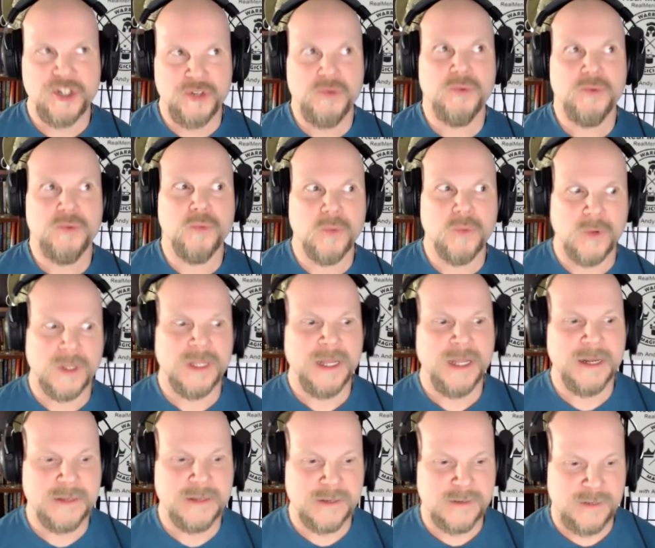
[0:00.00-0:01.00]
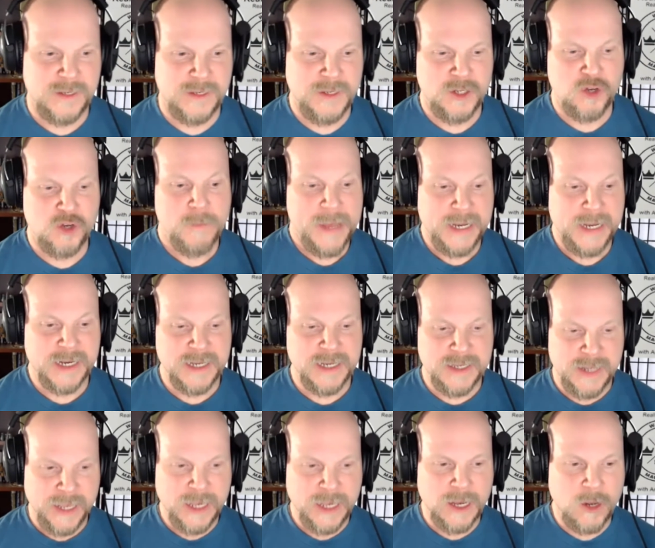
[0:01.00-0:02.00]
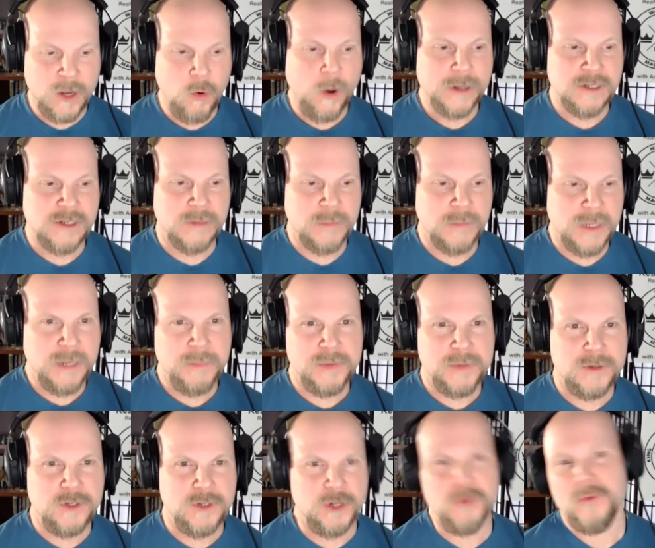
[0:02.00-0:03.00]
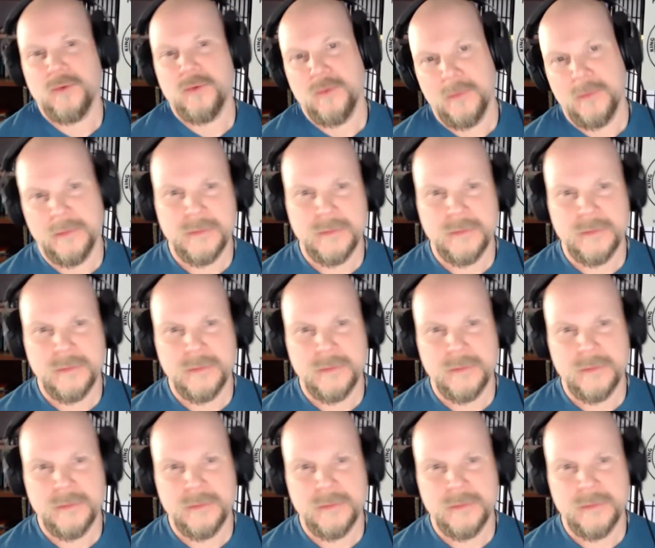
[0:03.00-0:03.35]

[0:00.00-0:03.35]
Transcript: you like to see humanity take a quantum leap to?